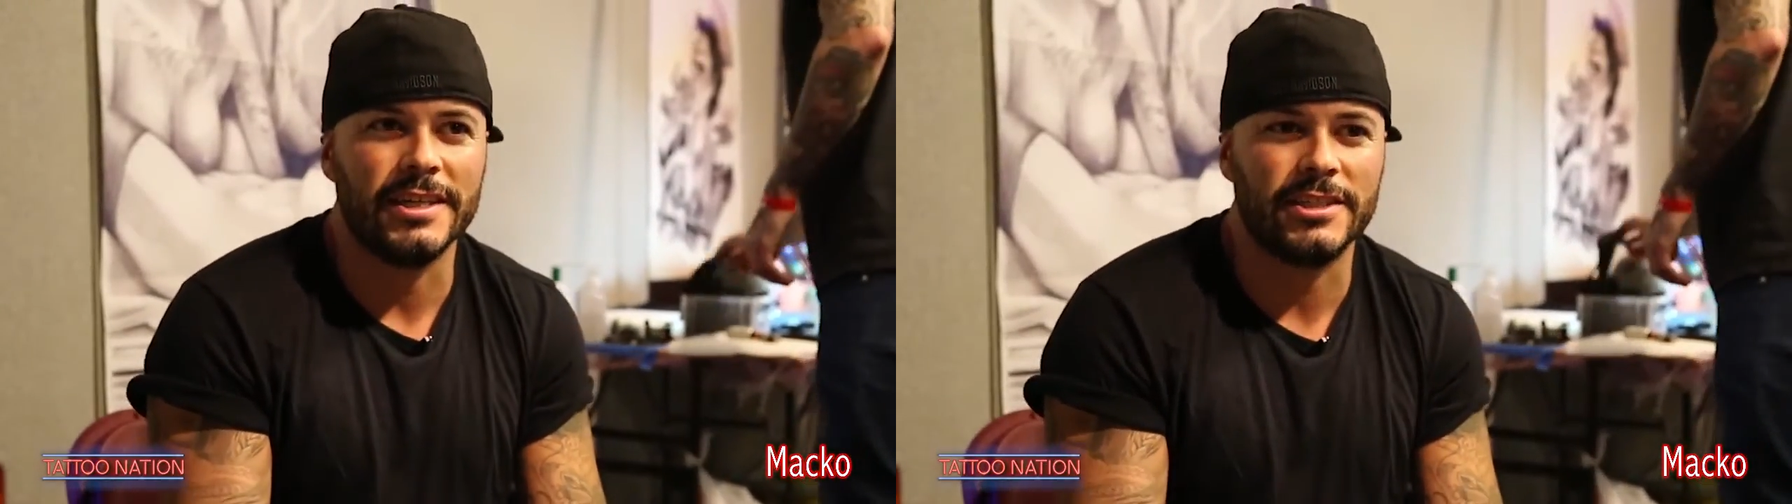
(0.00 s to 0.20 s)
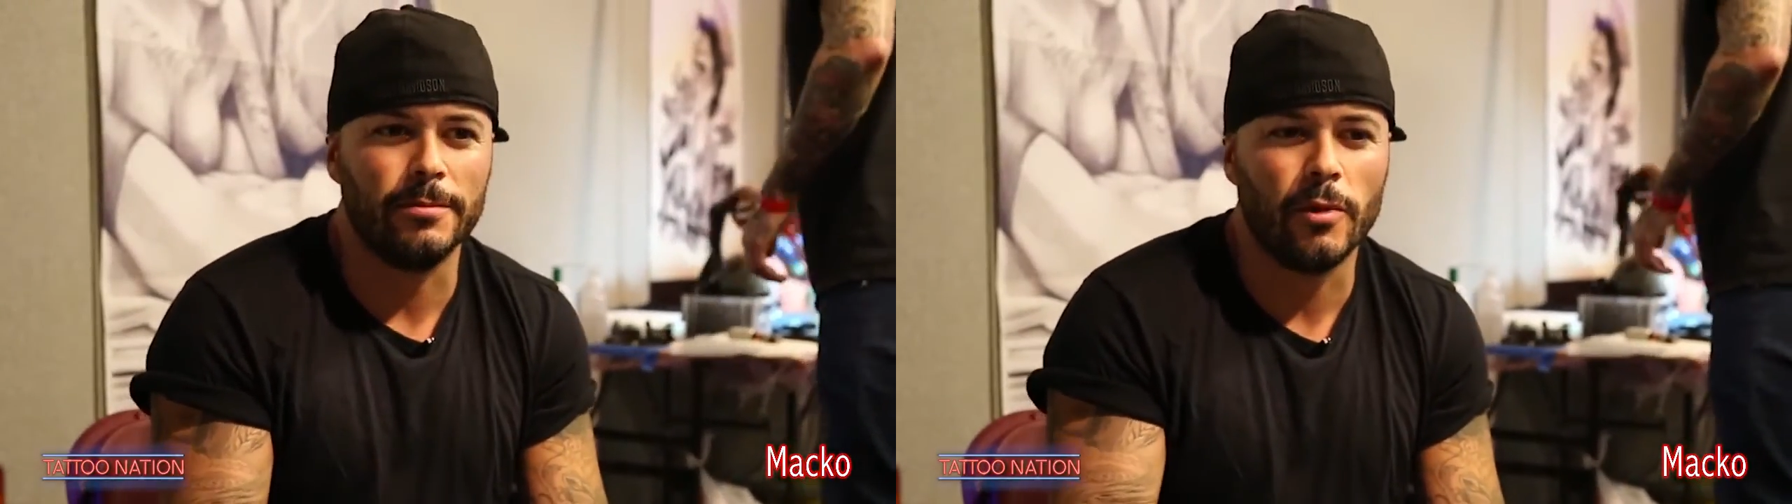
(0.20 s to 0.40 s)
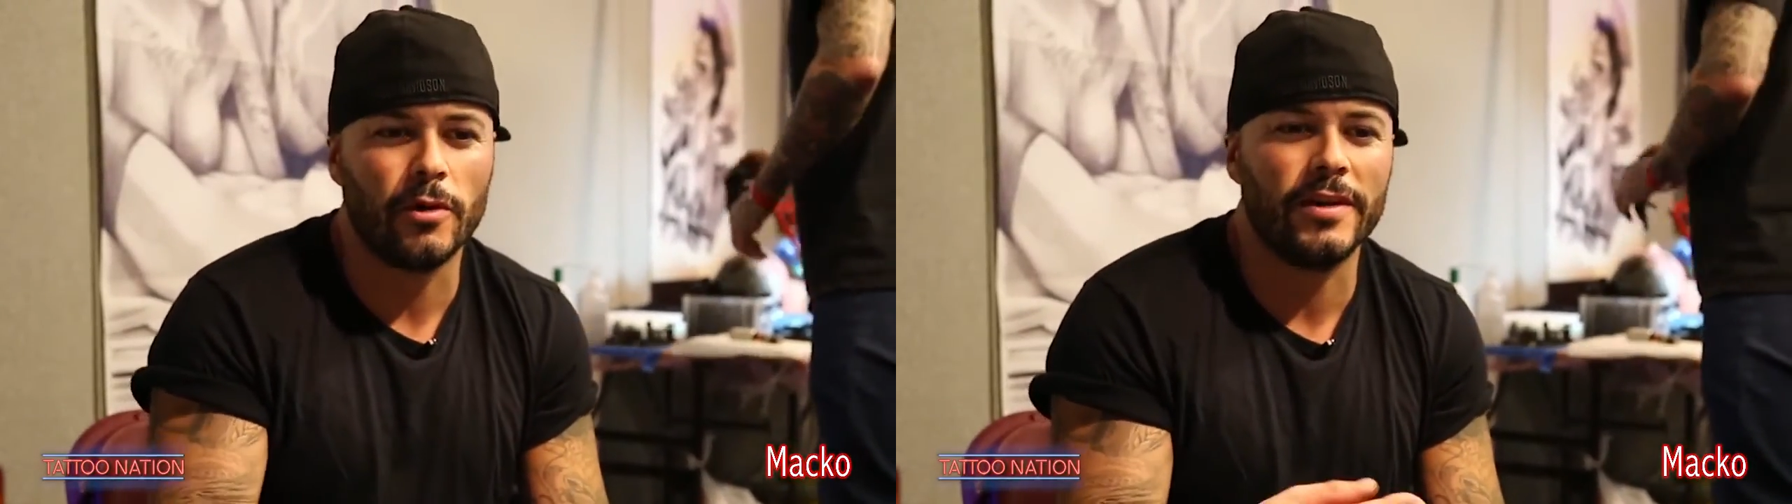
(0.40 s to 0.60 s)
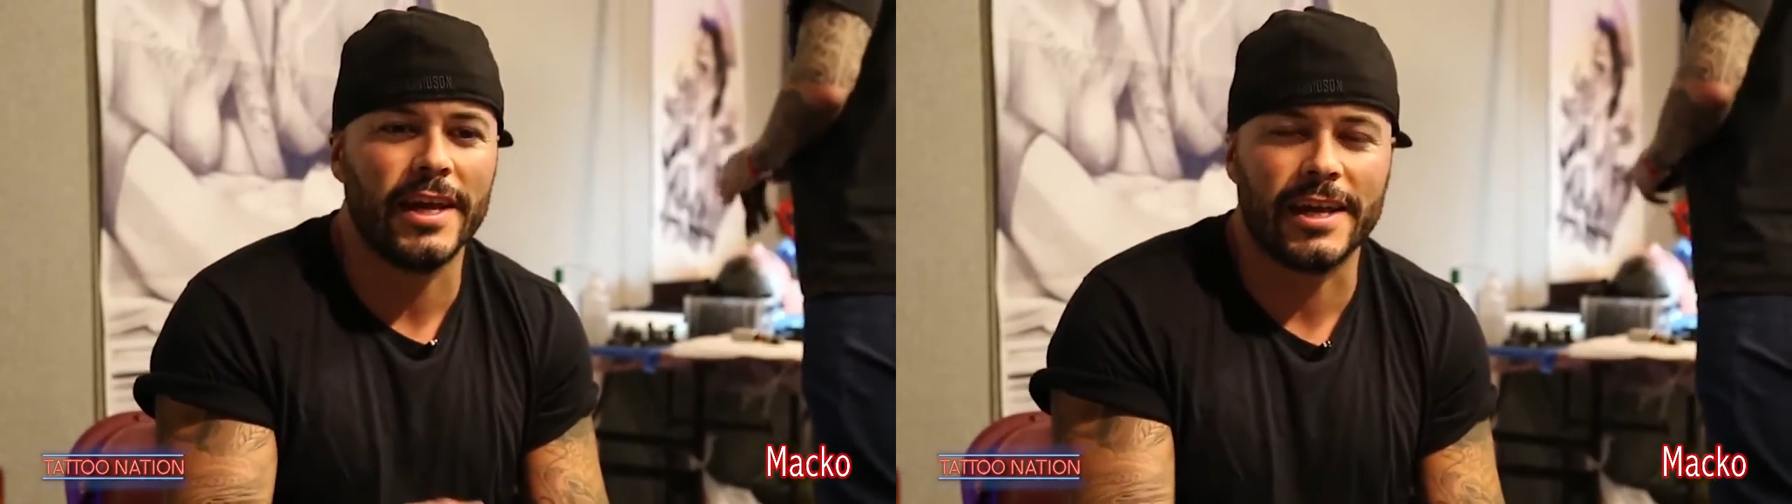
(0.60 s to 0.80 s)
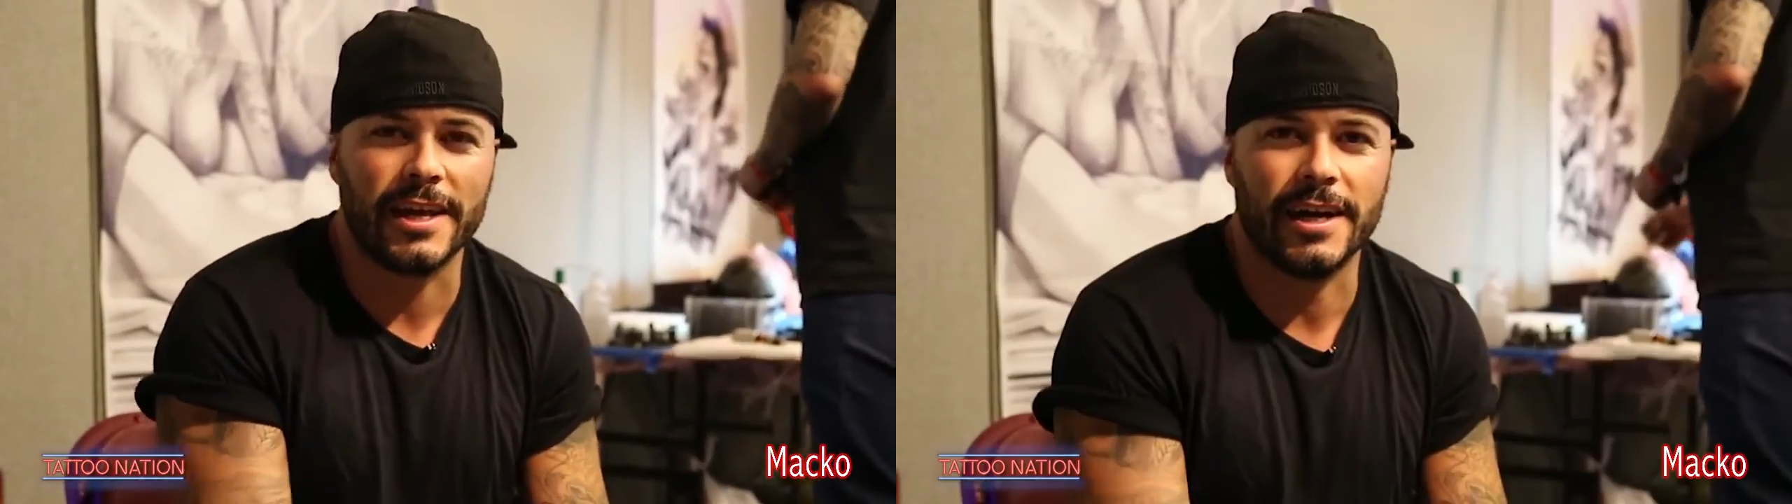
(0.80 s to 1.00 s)
it's more
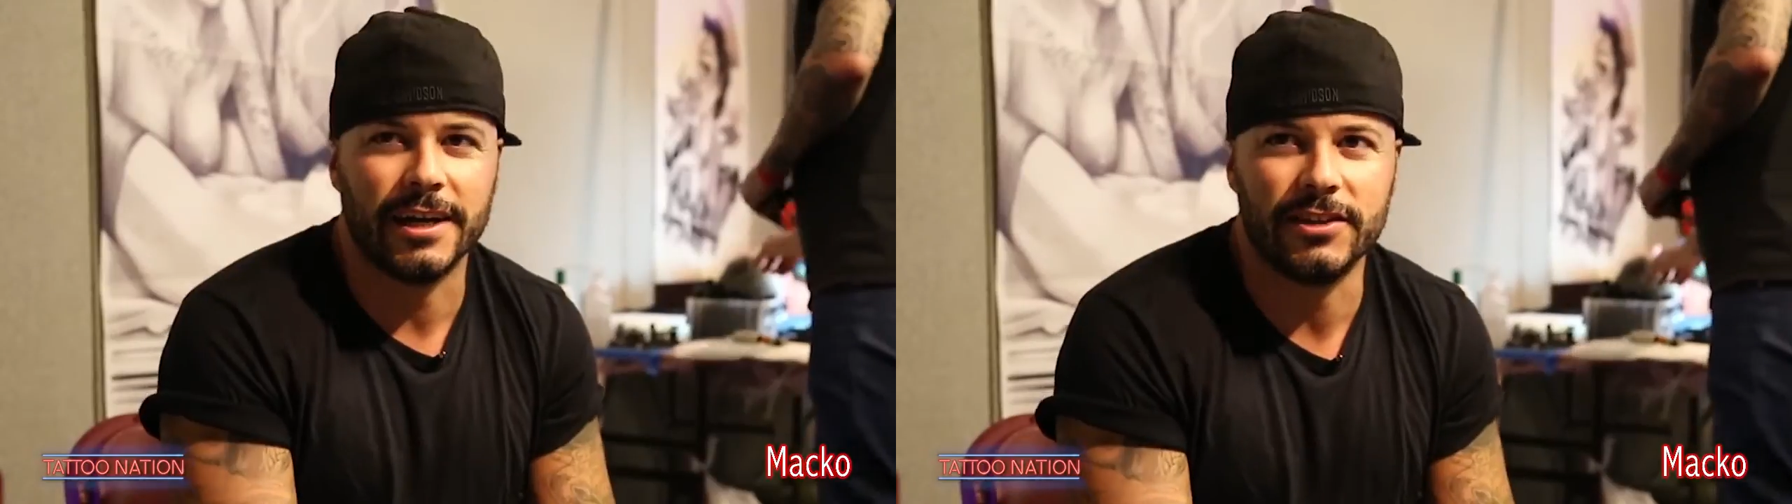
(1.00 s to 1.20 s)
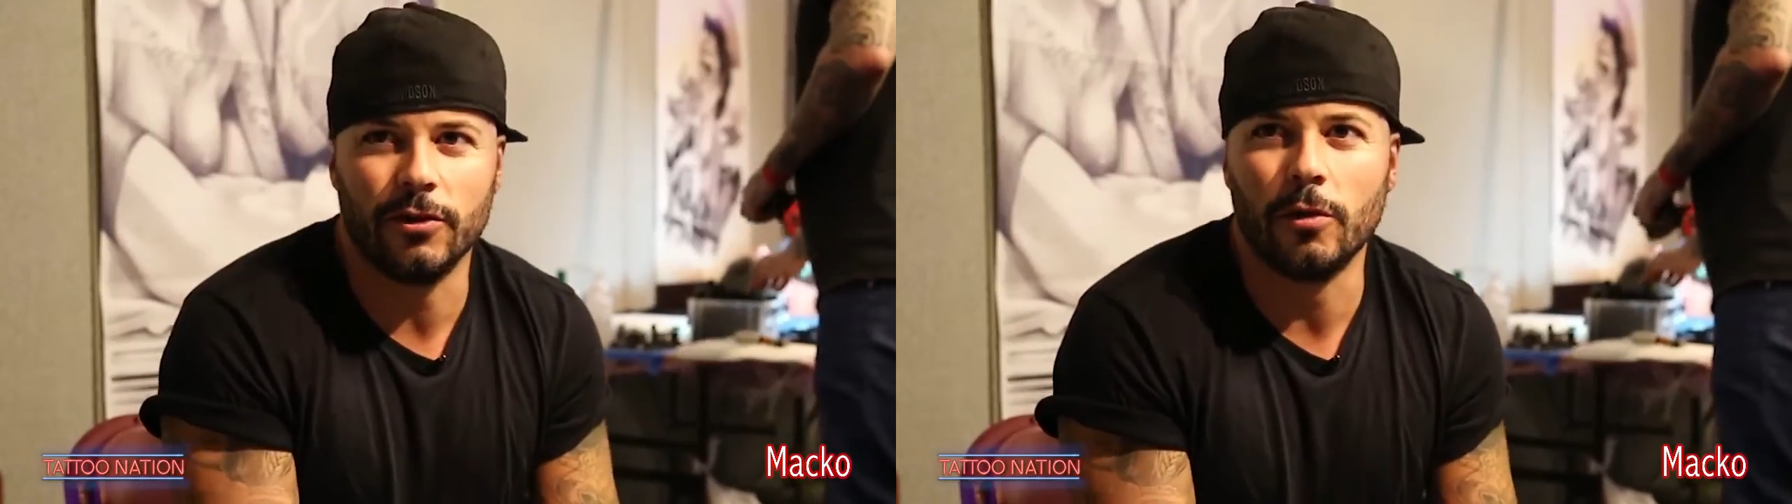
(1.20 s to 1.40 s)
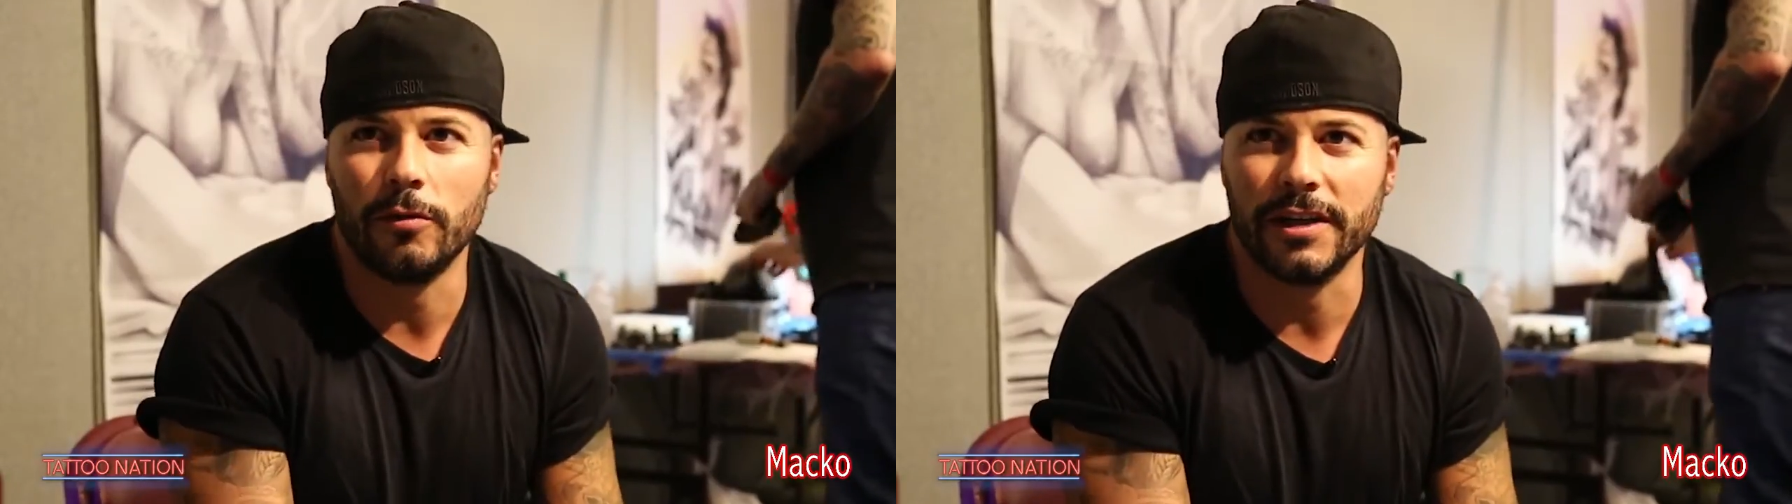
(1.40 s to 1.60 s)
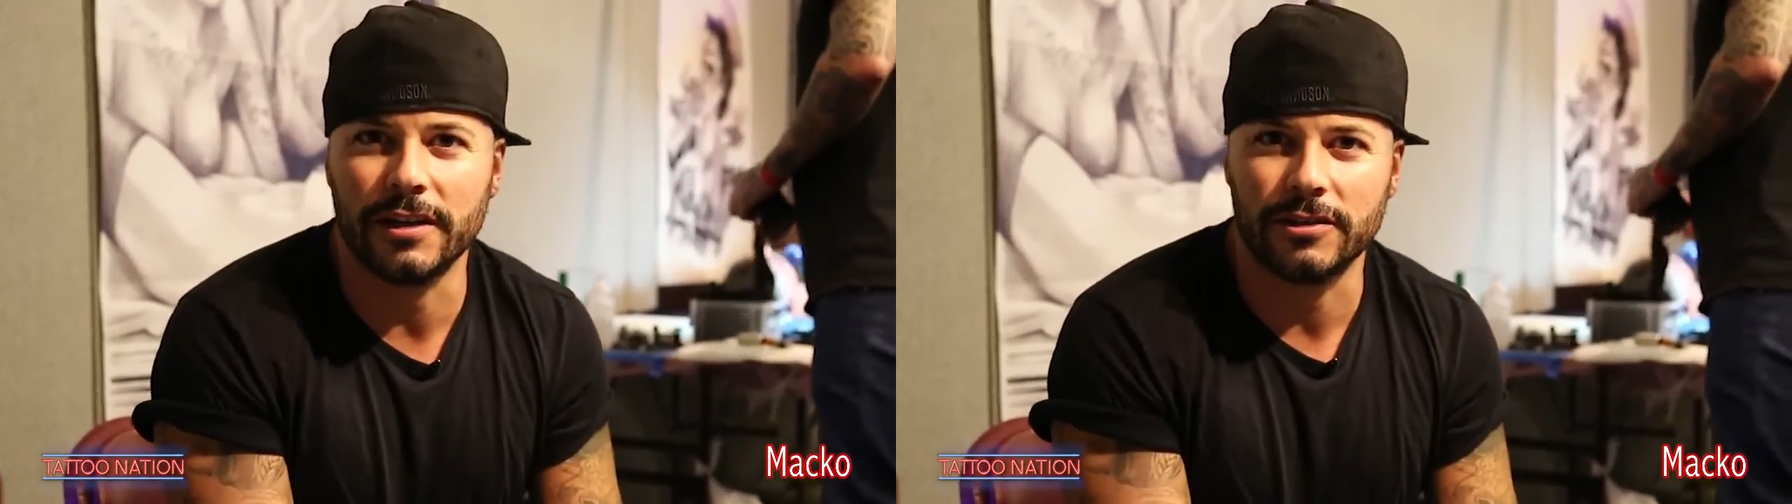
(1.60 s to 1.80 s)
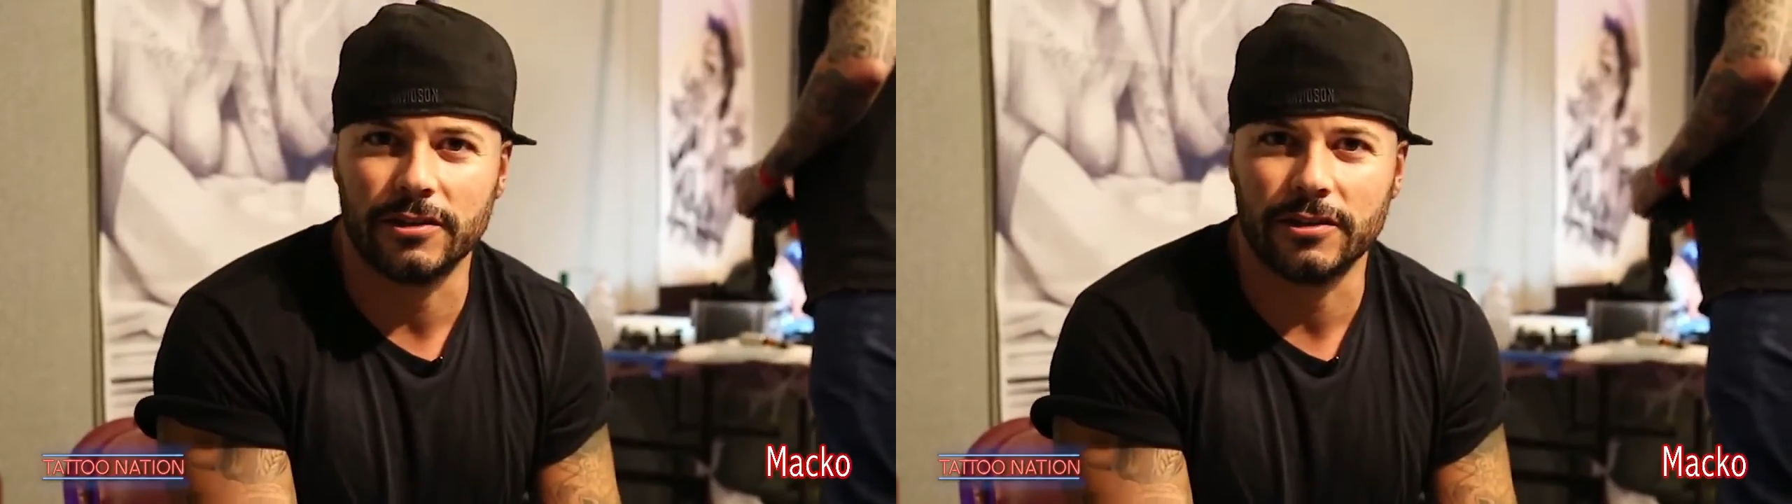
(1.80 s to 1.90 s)
like a drawing,